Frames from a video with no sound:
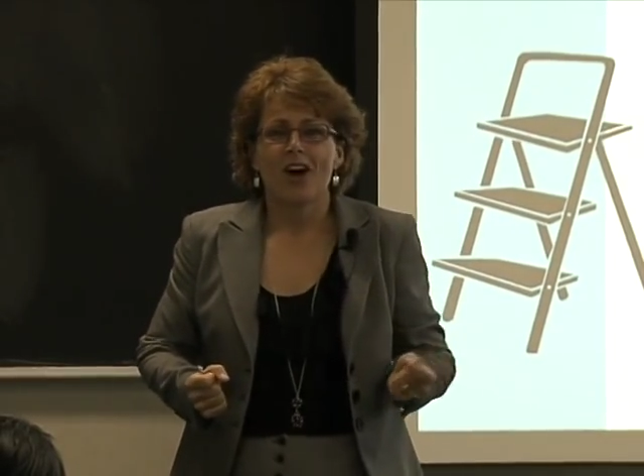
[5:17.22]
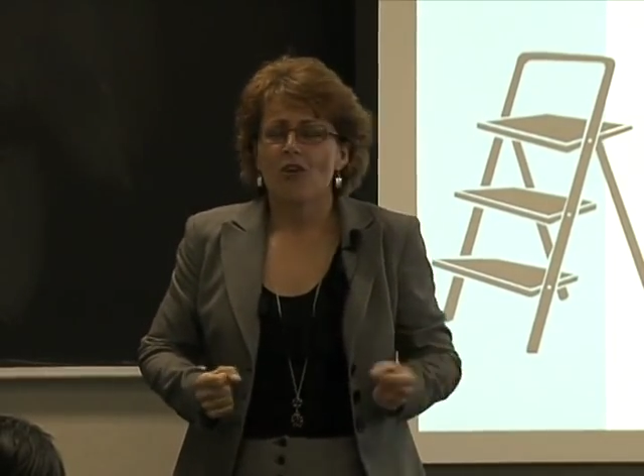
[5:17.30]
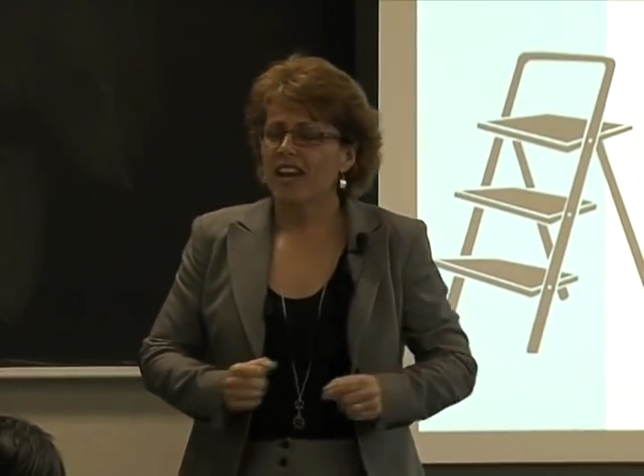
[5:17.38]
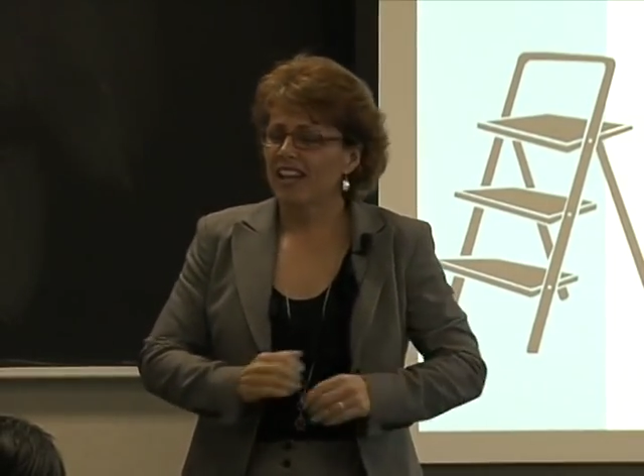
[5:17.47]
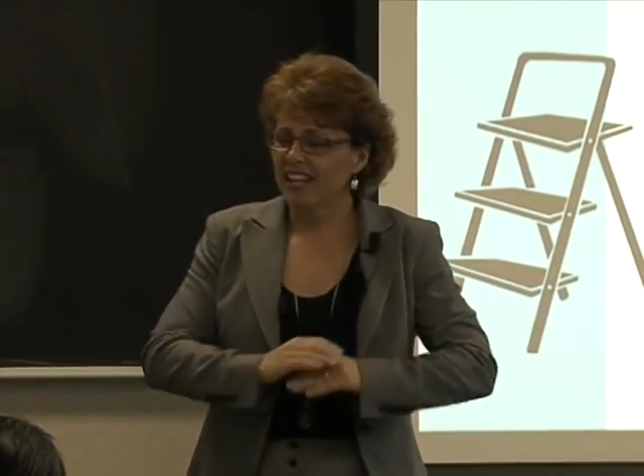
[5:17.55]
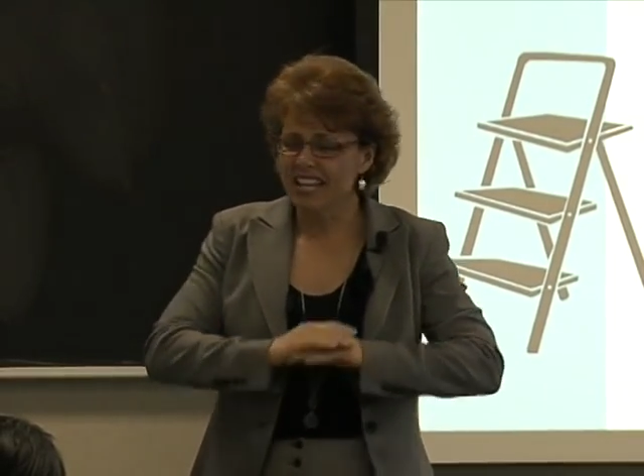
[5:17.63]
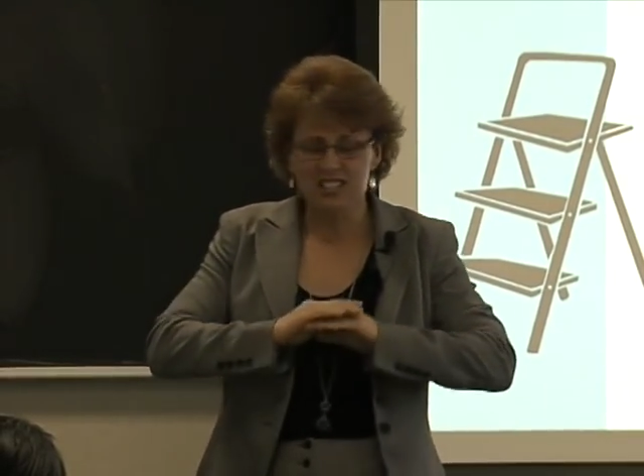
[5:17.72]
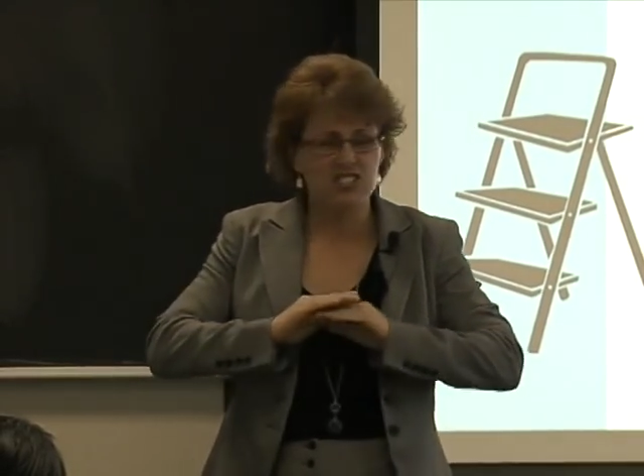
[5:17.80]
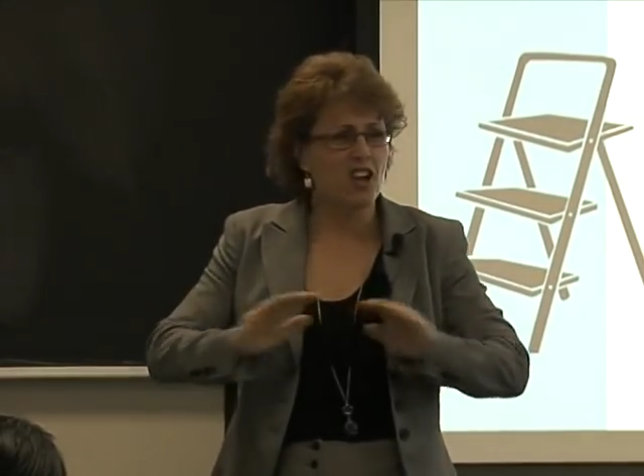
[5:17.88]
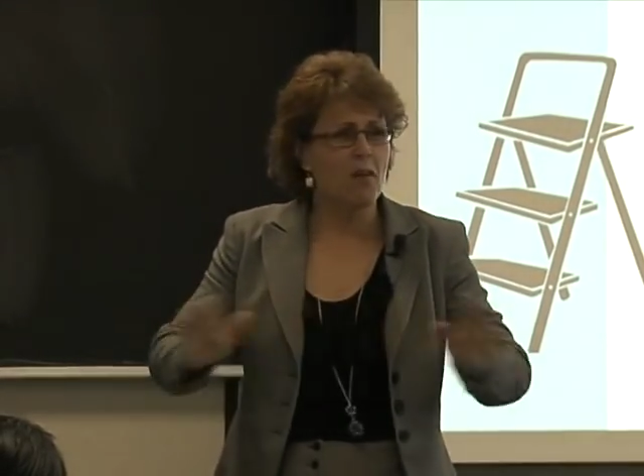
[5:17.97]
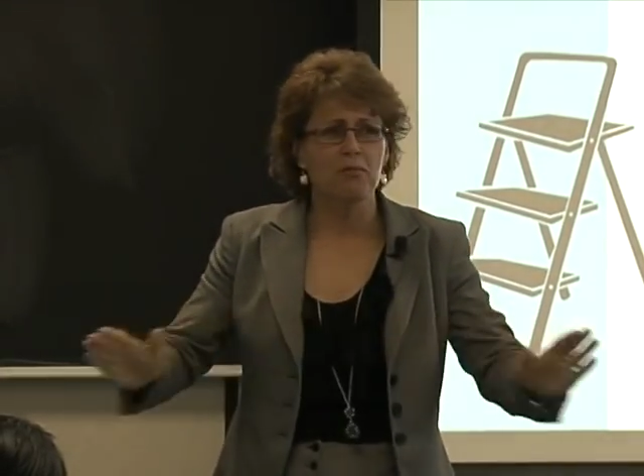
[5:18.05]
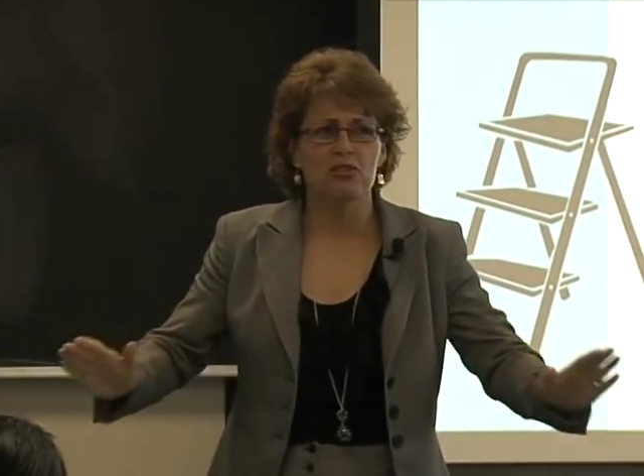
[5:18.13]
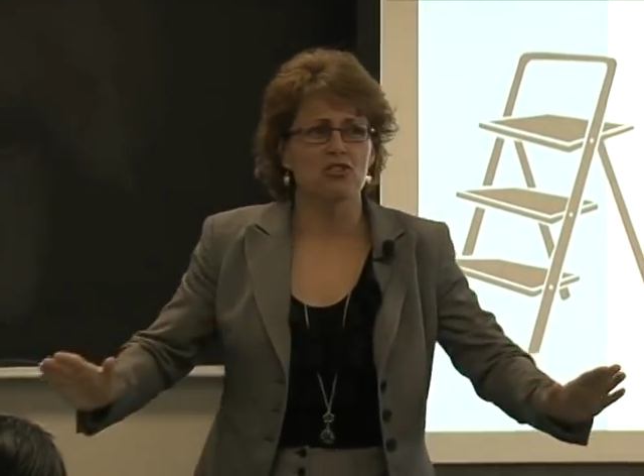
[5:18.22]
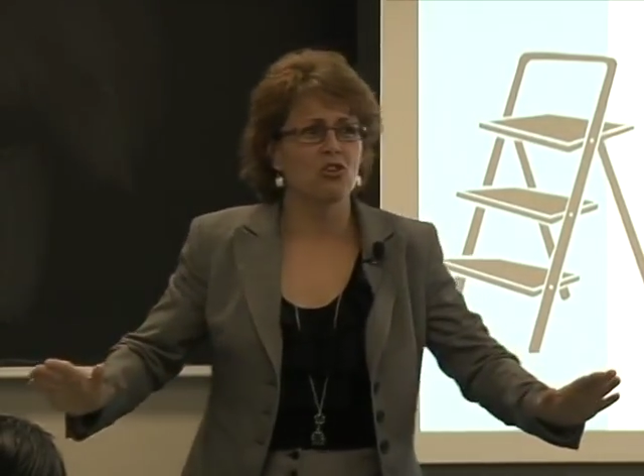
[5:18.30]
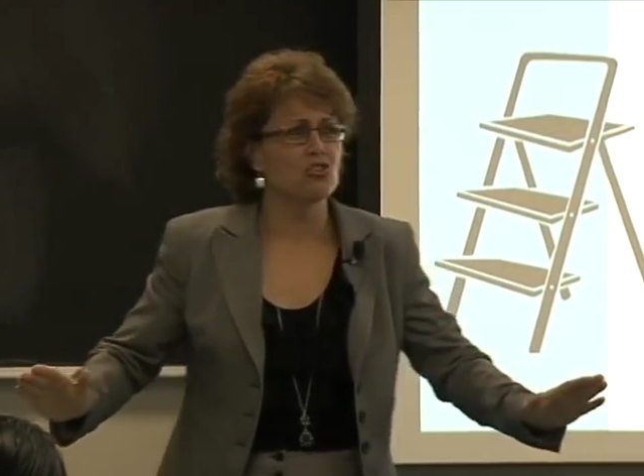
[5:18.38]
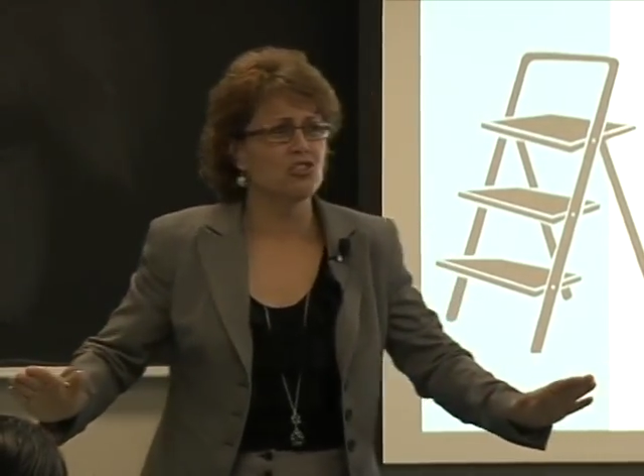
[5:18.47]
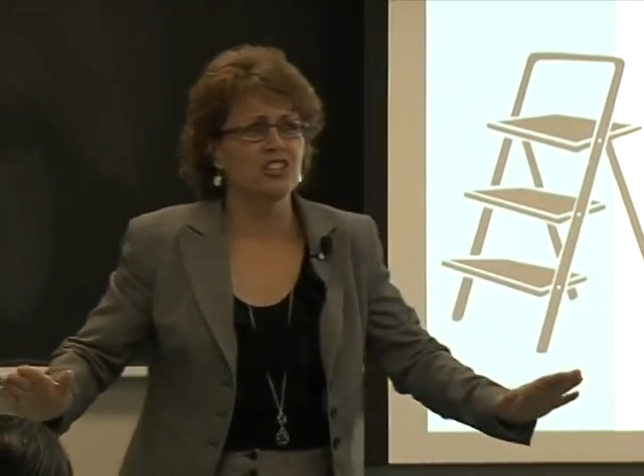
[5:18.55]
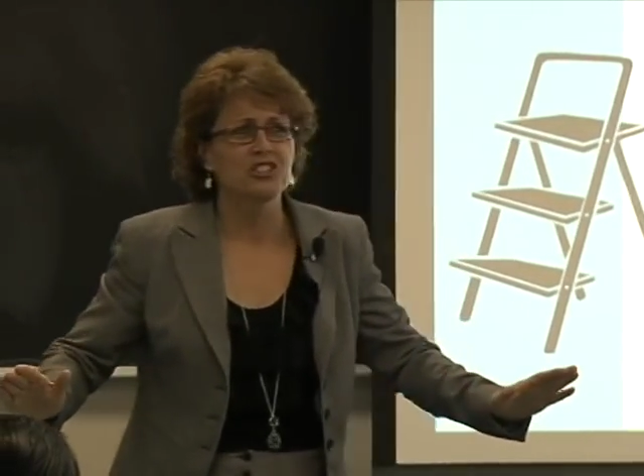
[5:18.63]
Okay, let's dump the
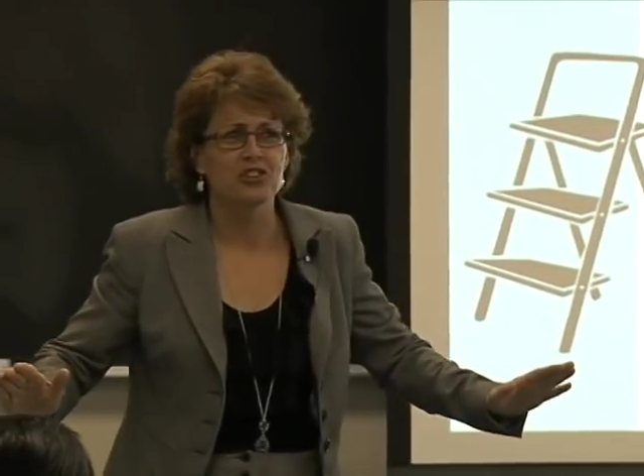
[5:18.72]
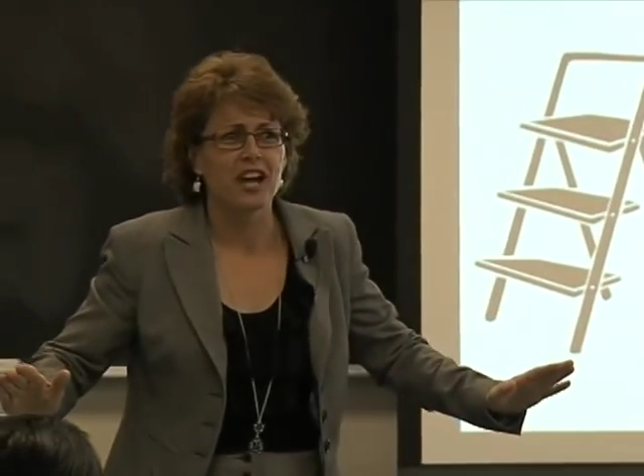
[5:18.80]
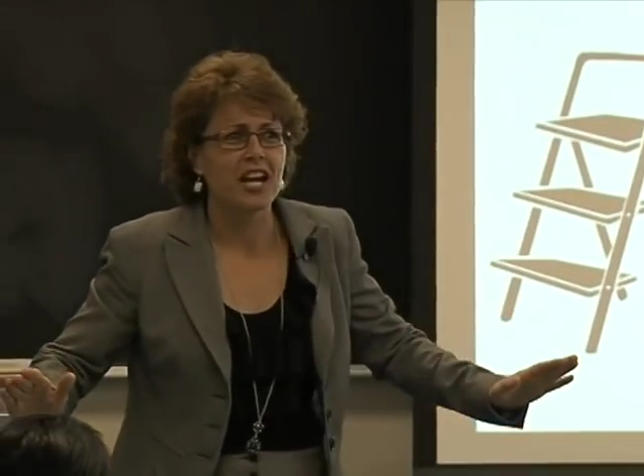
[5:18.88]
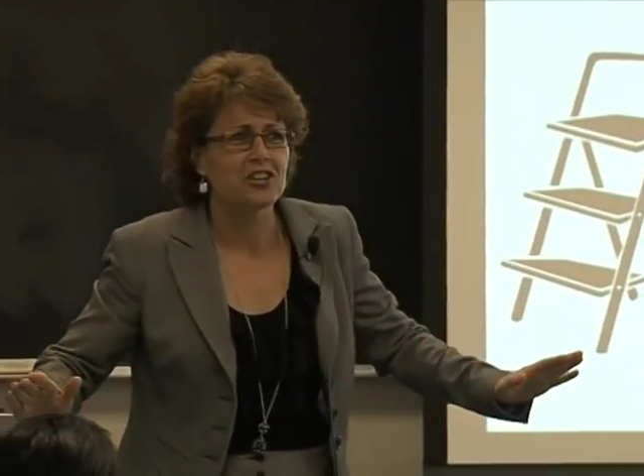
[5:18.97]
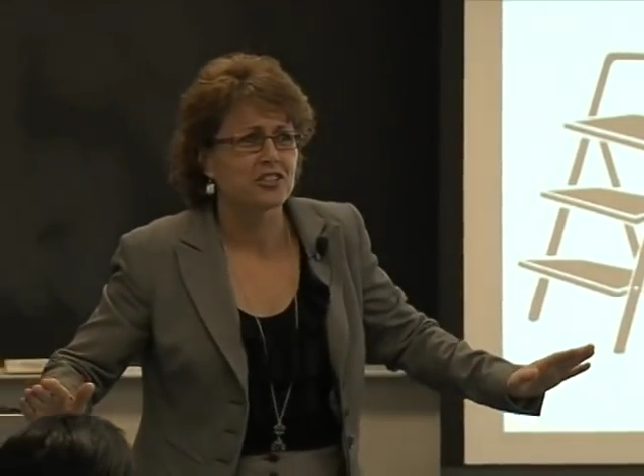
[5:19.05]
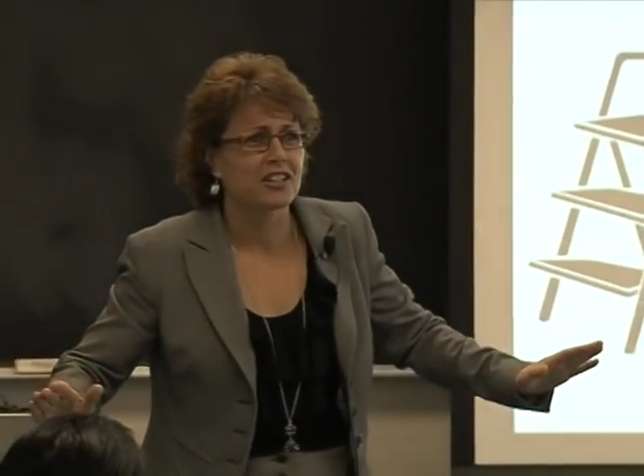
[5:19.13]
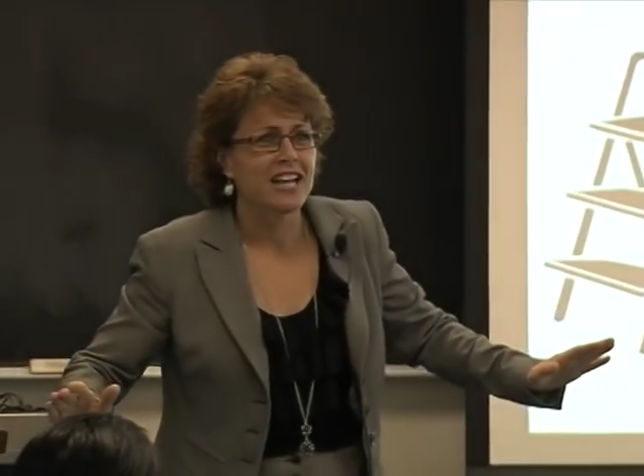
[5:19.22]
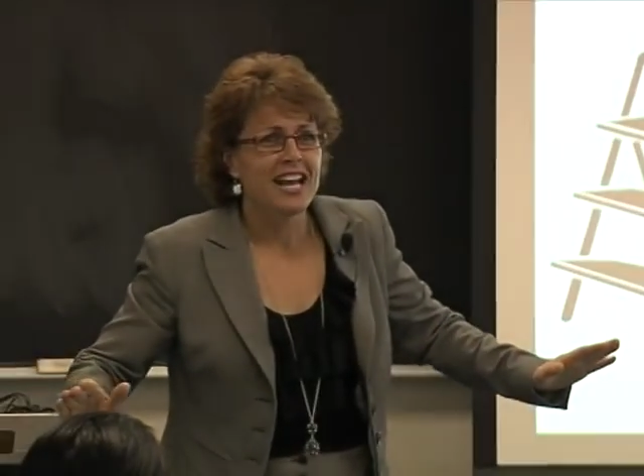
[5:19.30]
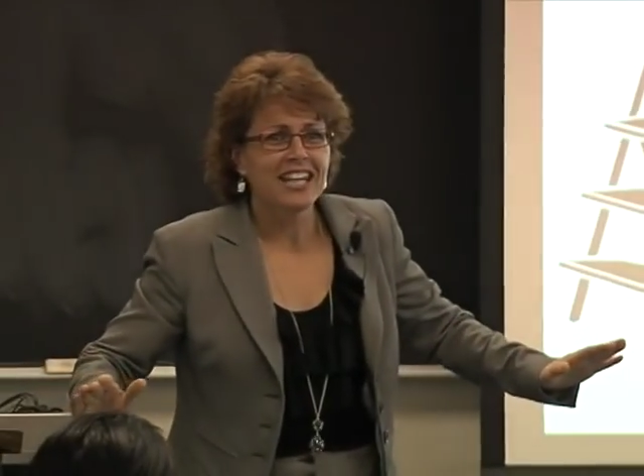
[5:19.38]
social interaction.